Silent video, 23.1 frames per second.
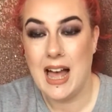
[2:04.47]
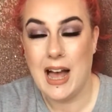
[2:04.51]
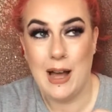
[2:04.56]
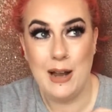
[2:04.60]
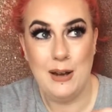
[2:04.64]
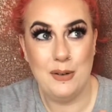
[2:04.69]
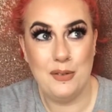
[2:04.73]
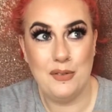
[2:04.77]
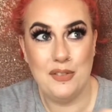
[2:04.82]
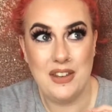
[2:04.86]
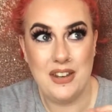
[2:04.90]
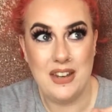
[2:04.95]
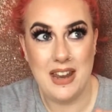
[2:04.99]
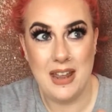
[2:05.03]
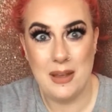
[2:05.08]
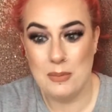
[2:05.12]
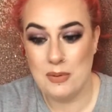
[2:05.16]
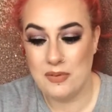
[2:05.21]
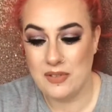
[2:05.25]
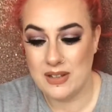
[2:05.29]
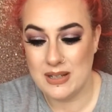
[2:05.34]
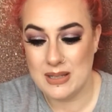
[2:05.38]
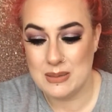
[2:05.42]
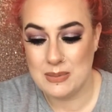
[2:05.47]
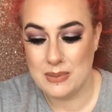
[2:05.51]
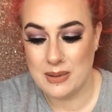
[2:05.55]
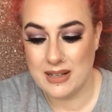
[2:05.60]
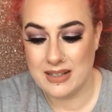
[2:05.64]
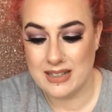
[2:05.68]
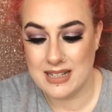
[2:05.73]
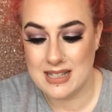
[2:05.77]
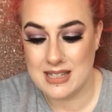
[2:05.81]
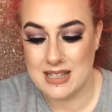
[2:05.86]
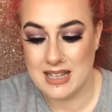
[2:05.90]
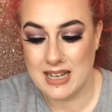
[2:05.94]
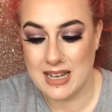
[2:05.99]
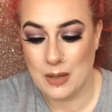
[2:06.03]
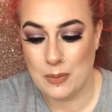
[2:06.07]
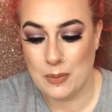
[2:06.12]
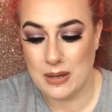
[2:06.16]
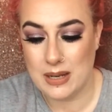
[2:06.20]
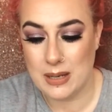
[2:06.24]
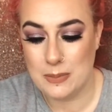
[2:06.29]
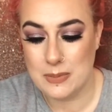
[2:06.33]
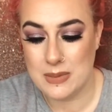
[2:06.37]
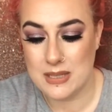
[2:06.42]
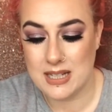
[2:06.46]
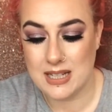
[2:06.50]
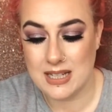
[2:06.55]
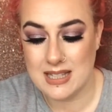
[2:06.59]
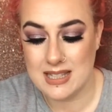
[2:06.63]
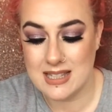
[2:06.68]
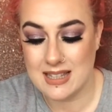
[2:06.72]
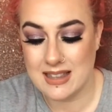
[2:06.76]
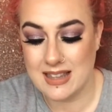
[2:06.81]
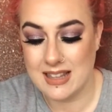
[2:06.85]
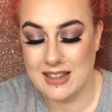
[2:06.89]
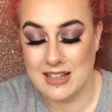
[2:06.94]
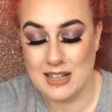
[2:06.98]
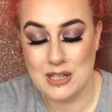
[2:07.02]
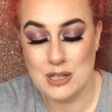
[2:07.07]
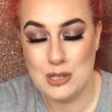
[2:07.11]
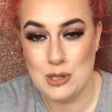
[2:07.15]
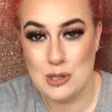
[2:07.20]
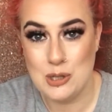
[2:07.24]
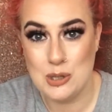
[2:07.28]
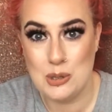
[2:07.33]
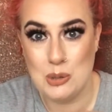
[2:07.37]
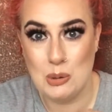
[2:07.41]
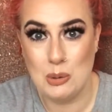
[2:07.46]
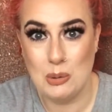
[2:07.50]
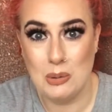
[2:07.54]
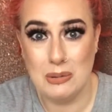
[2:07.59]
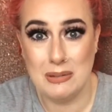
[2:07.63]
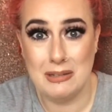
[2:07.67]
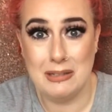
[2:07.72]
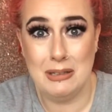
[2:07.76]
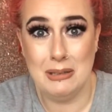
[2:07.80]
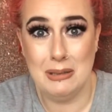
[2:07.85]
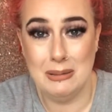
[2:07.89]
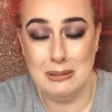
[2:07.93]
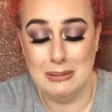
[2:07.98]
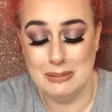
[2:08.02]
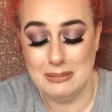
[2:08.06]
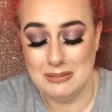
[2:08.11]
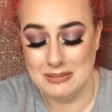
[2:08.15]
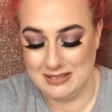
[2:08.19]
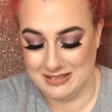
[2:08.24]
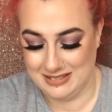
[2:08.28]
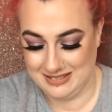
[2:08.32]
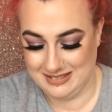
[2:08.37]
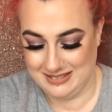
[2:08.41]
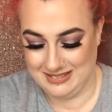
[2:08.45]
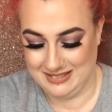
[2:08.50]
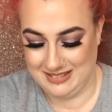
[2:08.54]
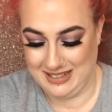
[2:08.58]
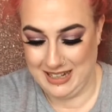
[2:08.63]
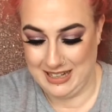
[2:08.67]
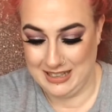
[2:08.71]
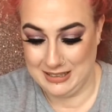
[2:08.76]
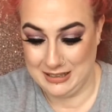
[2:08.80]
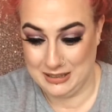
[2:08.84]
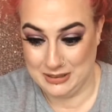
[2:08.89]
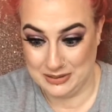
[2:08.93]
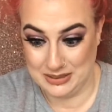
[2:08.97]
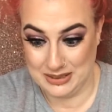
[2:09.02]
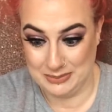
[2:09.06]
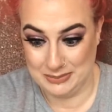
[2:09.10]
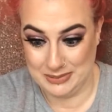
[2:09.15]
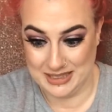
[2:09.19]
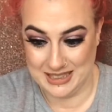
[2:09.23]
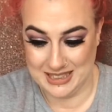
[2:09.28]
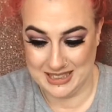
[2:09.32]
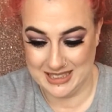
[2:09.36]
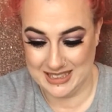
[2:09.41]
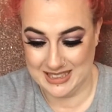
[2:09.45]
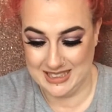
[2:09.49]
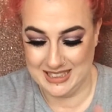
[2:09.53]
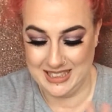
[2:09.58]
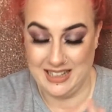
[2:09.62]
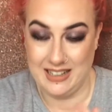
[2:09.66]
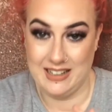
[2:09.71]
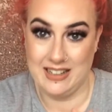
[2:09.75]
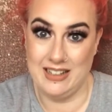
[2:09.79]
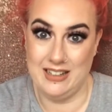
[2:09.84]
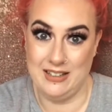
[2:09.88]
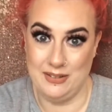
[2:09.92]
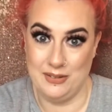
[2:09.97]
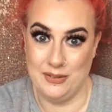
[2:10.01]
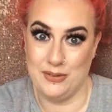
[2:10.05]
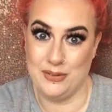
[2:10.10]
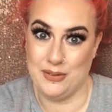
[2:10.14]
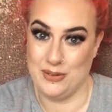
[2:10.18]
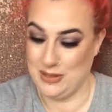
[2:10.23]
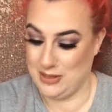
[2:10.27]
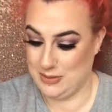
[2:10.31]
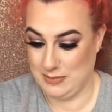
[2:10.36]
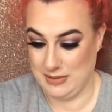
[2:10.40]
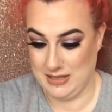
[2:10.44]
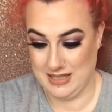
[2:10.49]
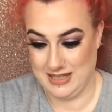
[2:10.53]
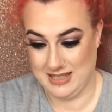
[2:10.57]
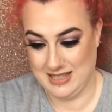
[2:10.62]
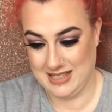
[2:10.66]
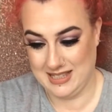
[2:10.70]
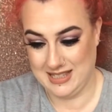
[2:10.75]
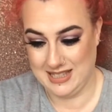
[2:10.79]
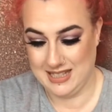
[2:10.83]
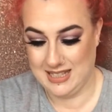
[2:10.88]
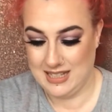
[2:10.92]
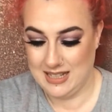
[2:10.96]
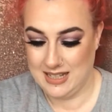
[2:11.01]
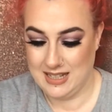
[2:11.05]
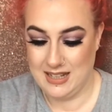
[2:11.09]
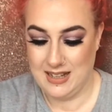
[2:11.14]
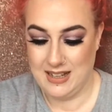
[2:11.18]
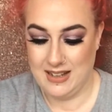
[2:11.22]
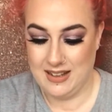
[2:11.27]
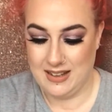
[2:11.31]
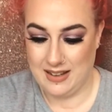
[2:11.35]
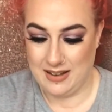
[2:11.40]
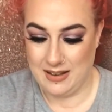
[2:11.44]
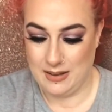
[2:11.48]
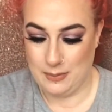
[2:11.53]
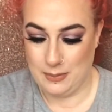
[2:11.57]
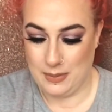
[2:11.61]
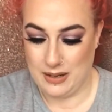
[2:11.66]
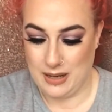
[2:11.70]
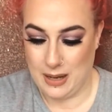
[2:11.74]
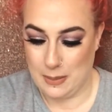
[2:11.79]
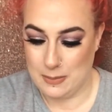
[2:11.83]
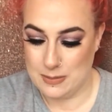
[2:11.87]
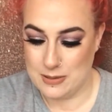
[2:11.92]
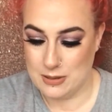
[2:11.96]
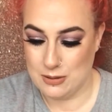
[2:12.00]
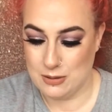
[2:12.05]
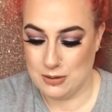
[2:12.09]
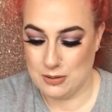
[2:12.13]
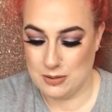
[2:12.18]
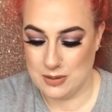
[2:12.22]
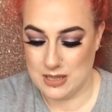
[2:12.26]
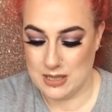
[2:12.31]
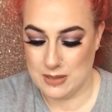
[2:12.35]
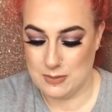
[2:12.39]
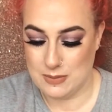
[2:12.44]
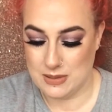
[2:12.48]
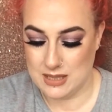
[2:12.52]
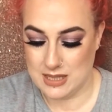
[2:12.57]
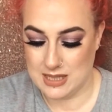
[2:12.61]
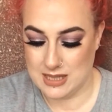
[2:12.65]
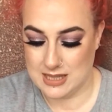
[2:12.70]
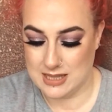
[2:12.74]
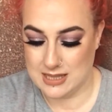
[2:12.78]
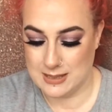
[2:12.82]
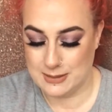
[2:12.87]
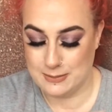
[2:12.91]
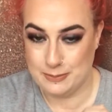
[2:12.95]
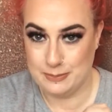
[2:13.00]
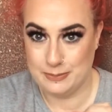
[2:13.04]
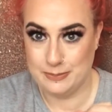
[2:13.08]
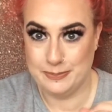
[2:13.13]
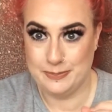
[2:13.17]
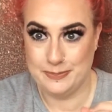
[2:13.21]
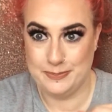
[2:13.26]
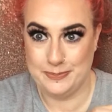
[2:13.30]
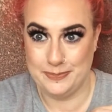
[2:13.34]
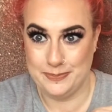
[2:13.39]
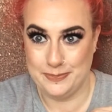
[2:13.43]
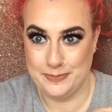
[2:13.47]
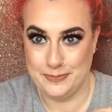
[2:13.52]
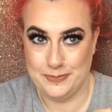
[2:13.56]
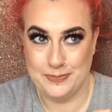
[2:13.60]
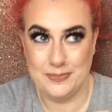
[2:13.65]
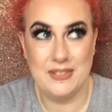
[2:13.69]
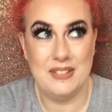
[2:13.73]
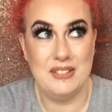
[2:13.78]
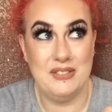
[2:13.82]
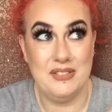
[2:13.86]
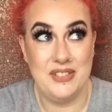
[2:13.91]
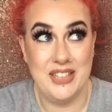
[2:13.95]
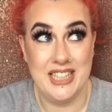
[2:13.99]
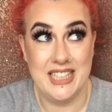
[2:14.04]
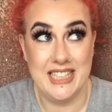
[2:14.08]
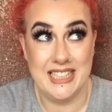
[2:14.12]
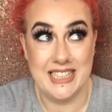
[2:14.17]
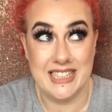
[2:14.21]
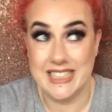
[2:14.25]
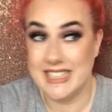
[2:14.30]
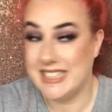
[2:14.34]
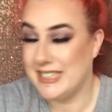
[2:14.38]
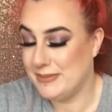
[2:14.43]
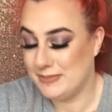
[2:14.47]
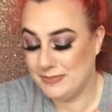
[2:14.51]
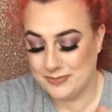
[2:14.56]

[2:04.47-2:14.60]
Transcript: I love the name of it as well. That's the liquid lipsticks. I think that's so cute and Christmassy, and I love Christmas. I'm an absolute Christmas fiend.